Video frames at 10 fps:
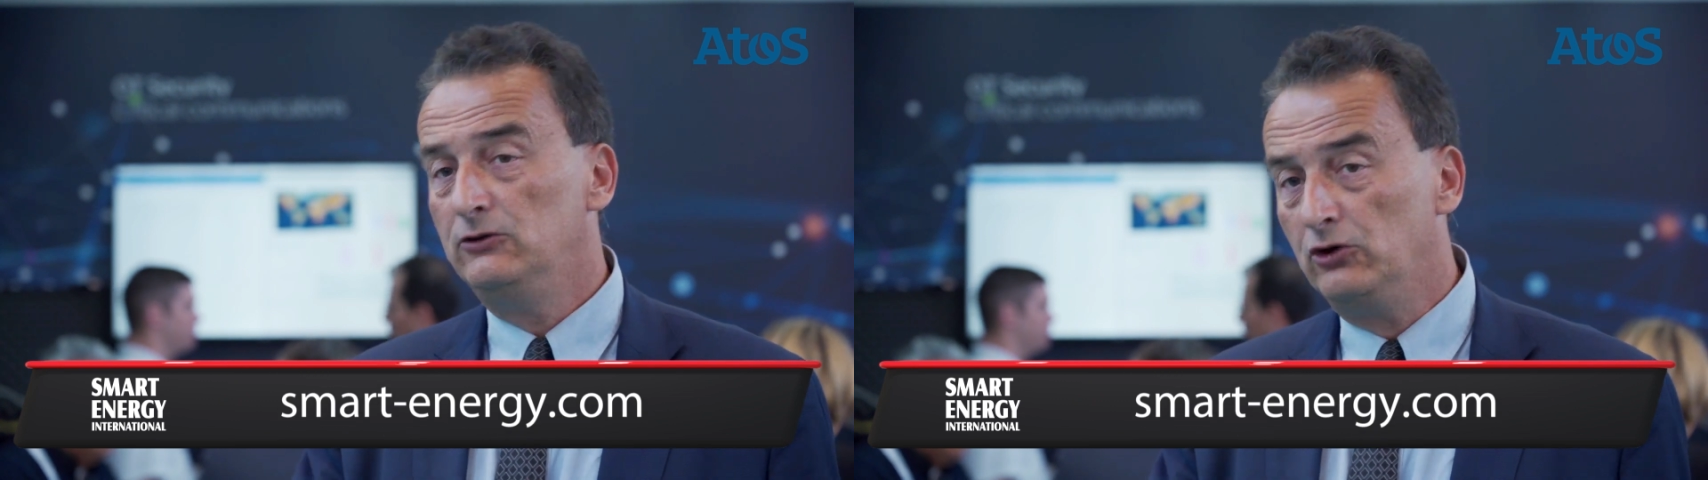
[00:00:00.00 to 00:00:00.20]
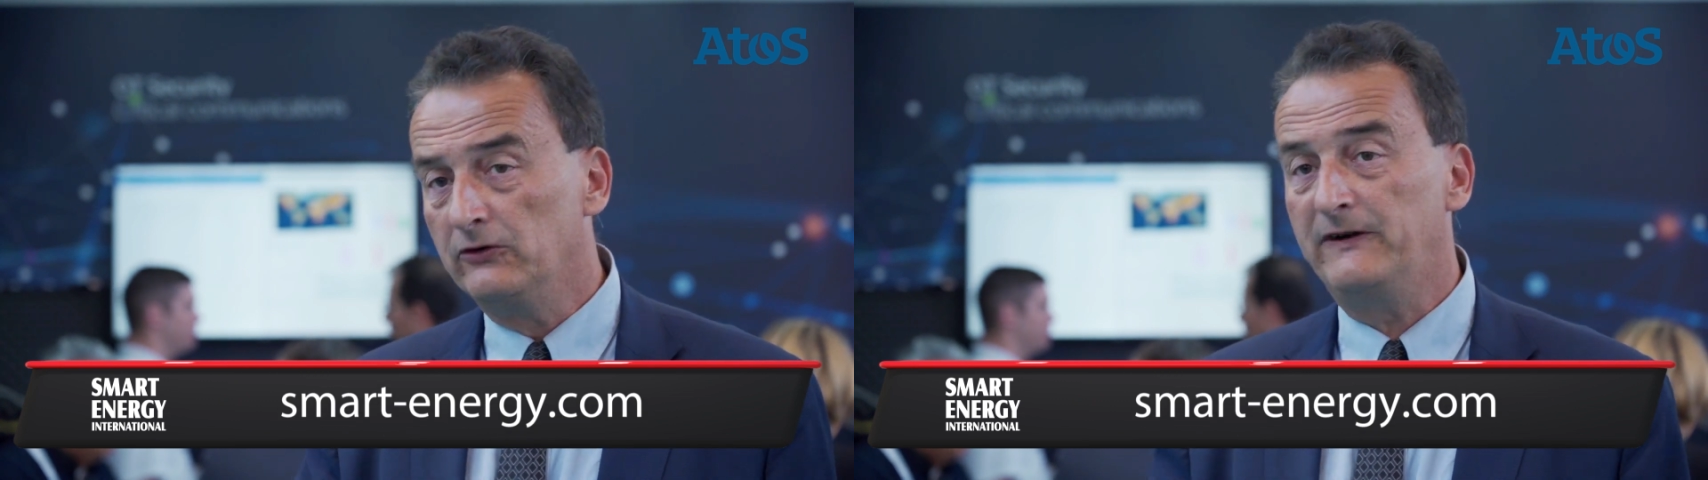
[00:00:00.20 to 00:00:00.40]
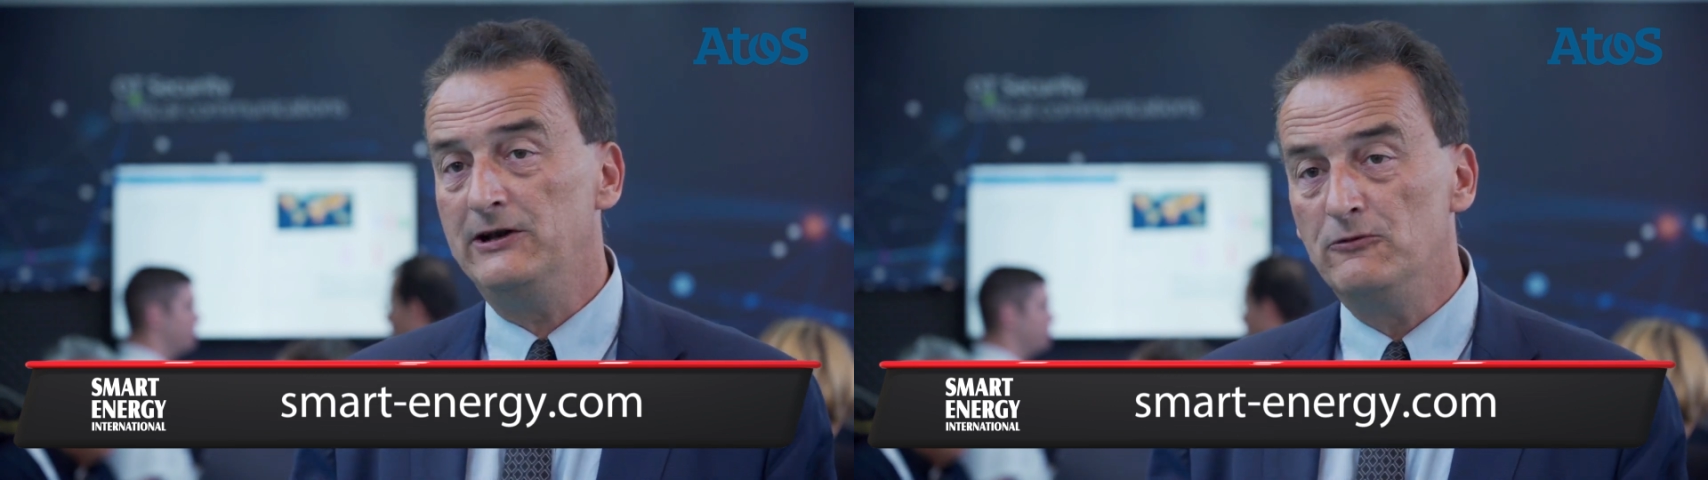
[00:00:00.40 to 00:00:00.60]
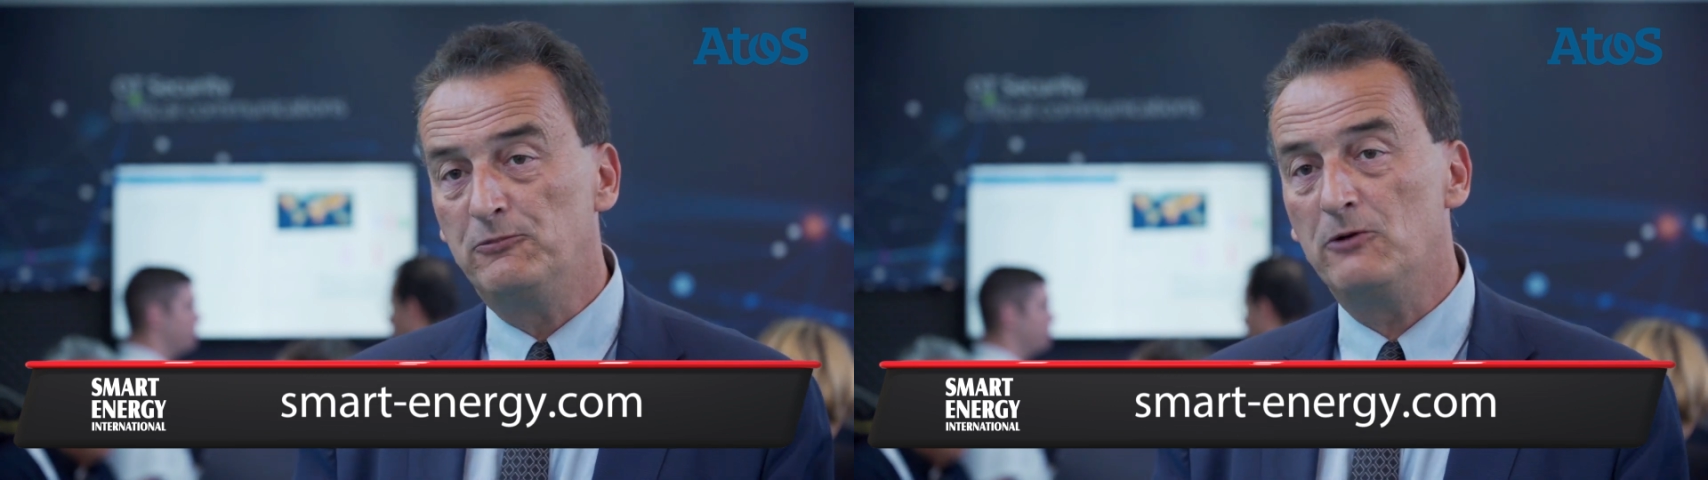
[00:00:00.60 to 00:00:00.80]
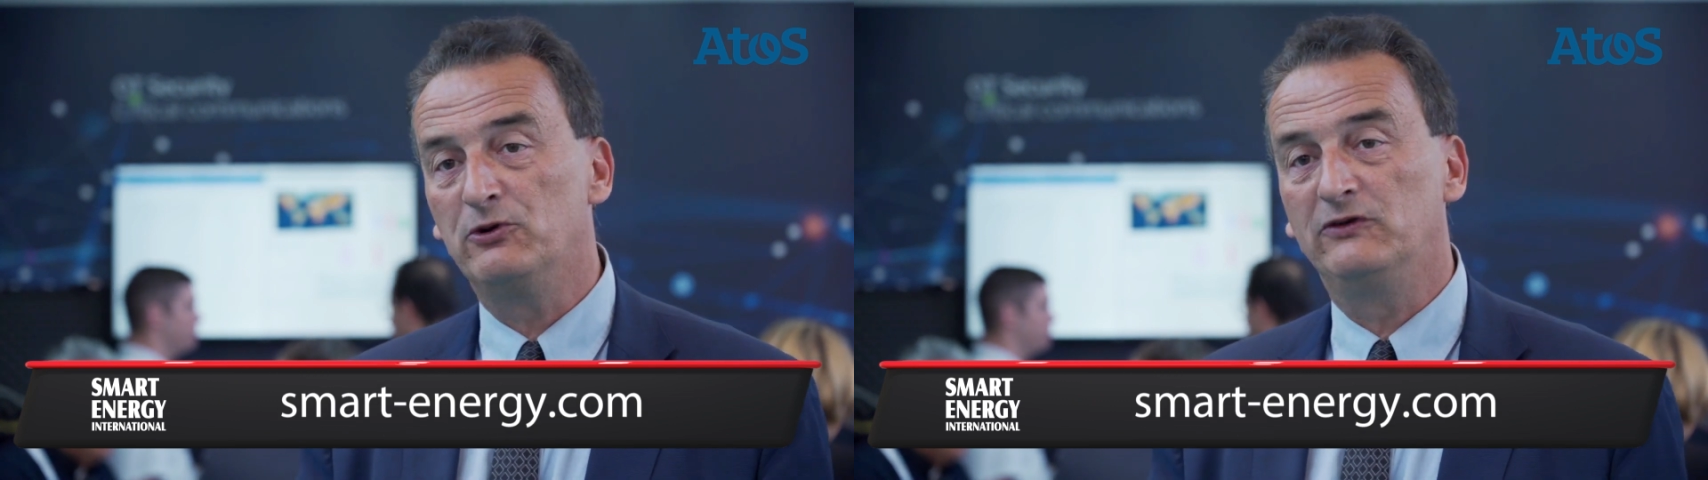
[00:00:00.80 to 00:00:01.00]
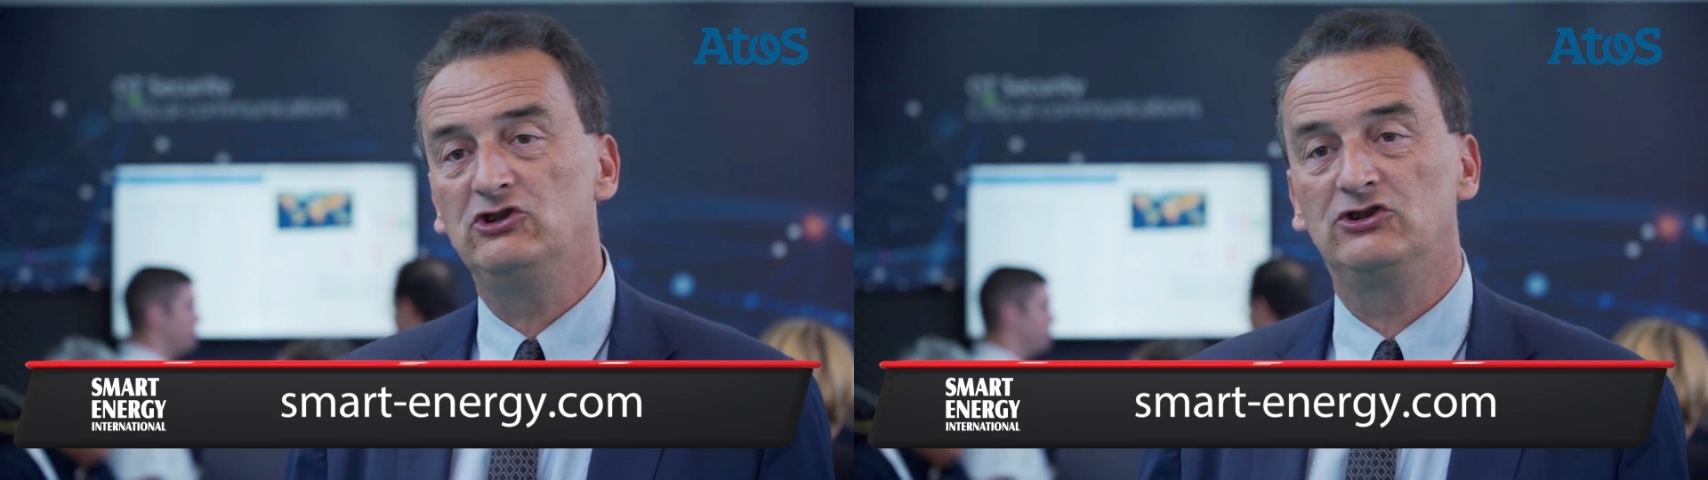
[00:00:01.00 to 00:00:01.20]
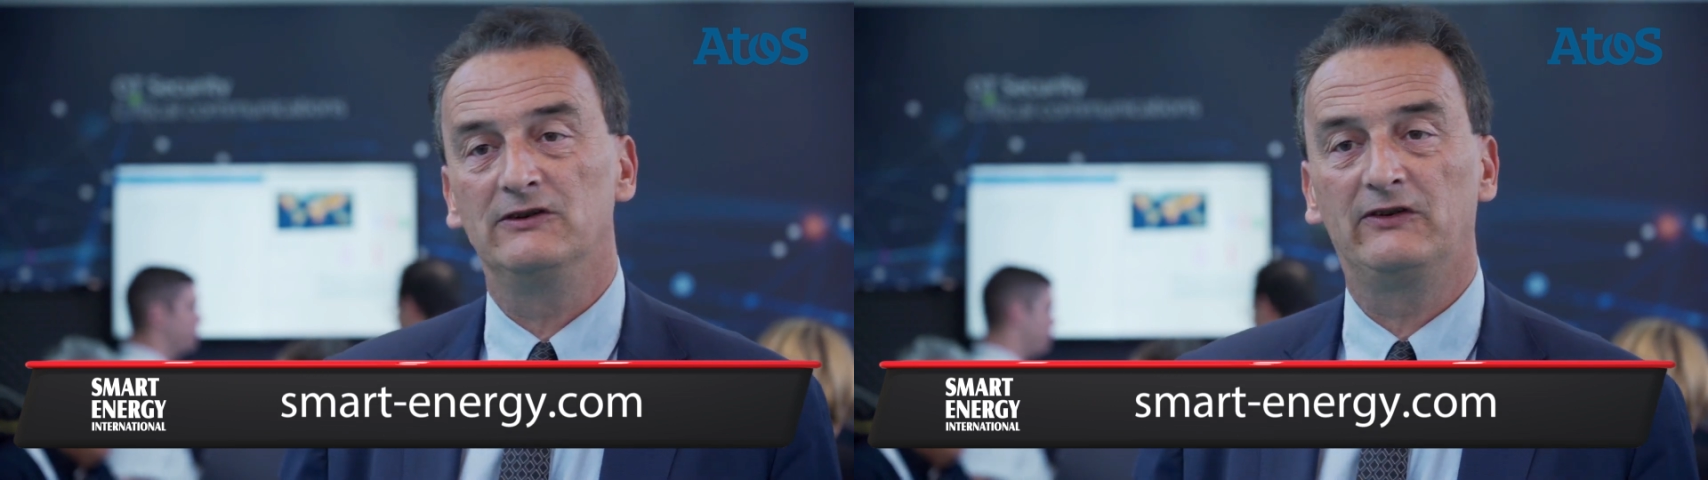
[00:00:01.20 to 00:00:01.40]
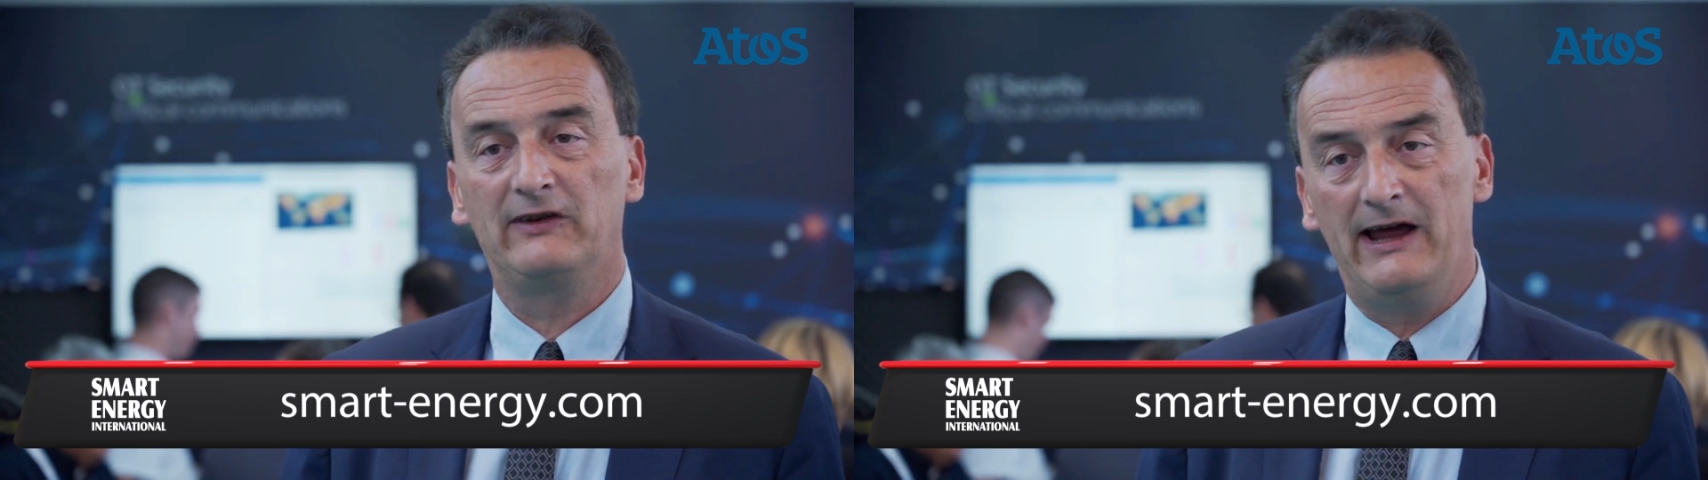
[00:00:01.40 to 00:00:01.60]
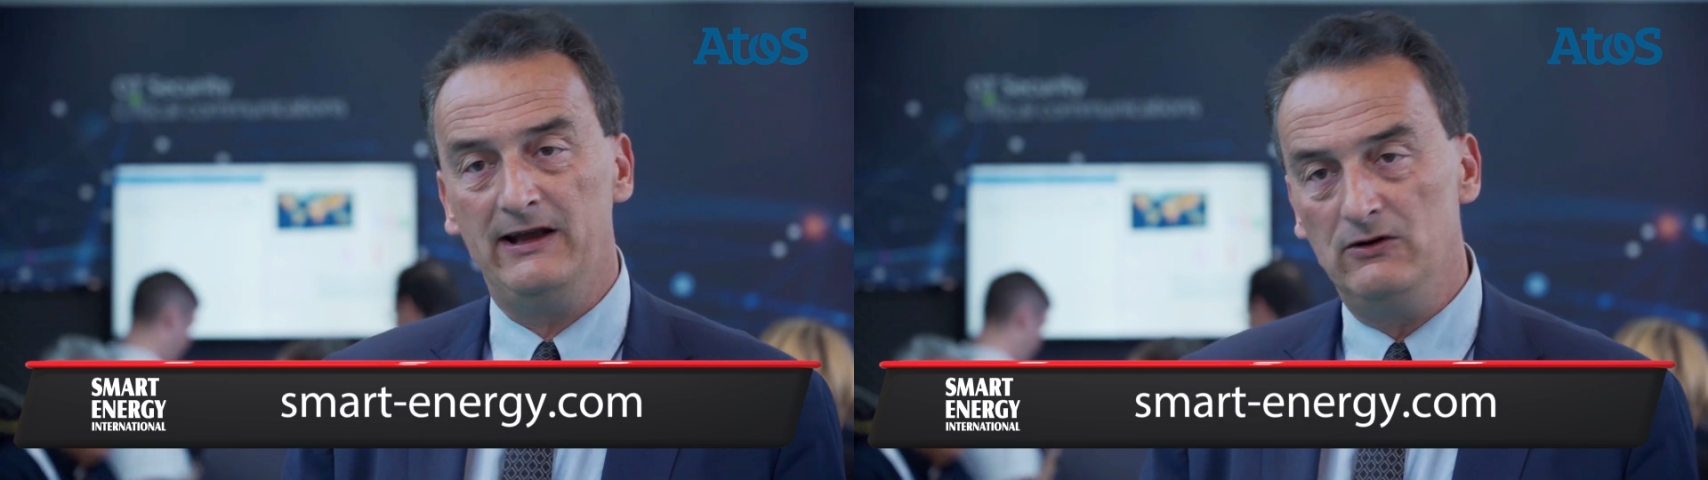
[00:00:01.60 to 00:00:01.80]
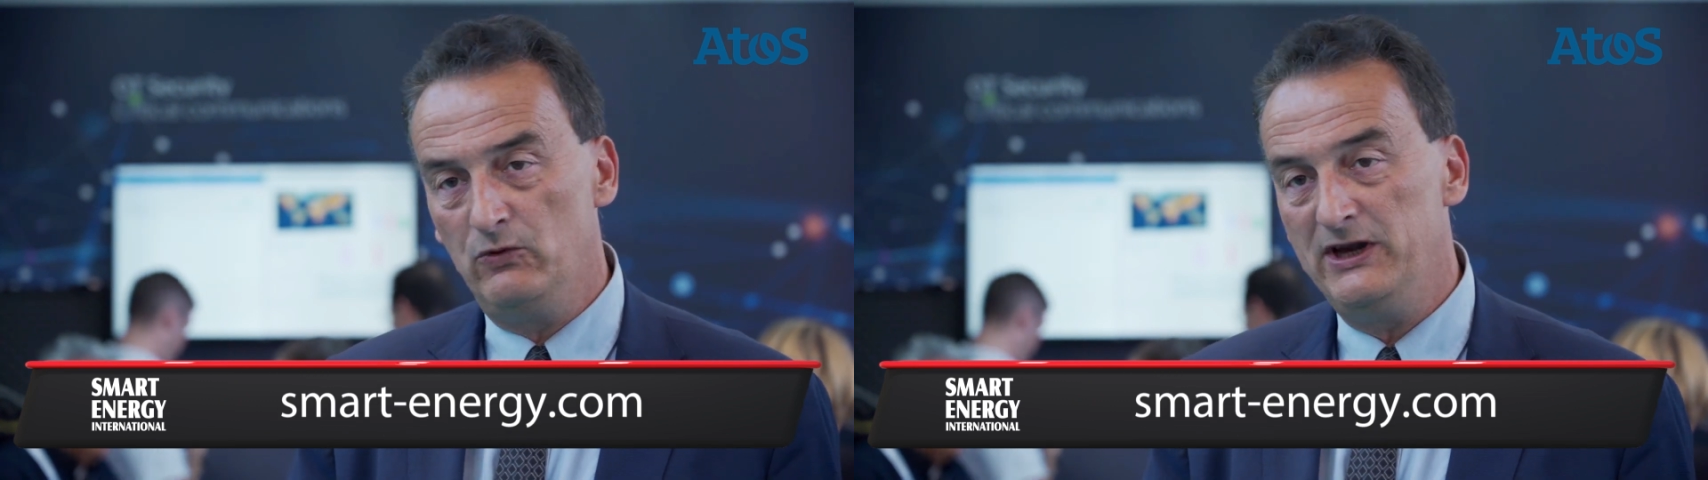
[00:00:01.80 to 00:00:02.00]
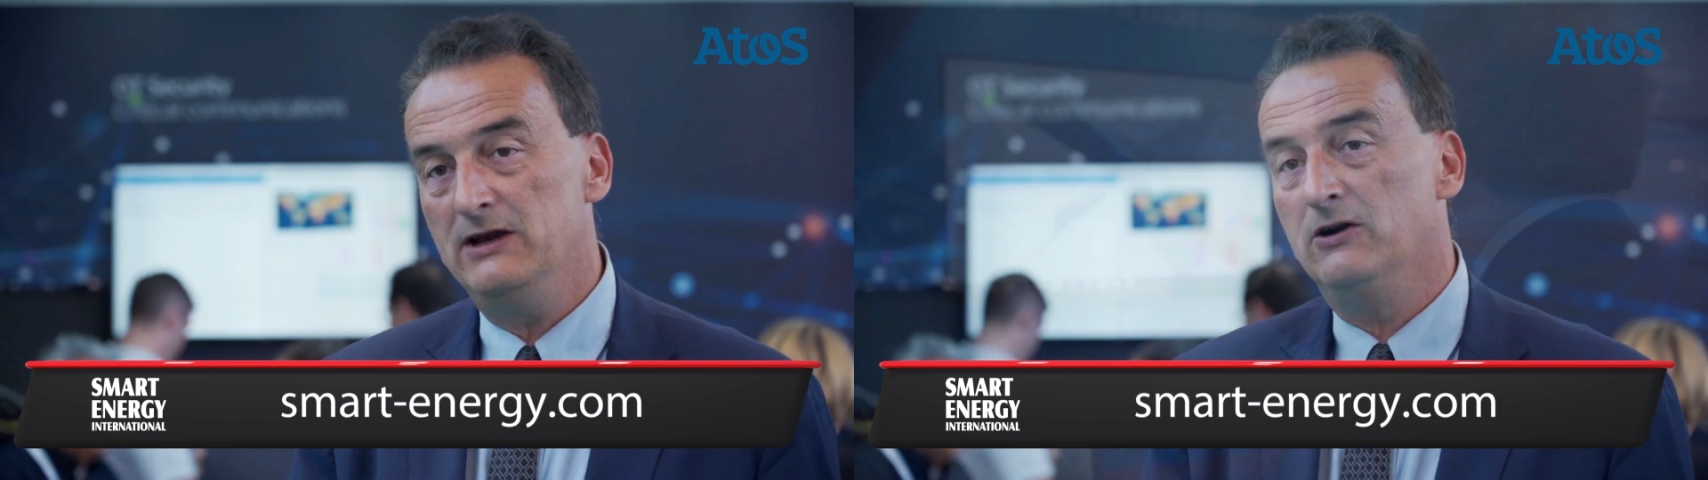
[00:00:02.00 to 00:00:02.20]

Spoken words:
those value propositions and we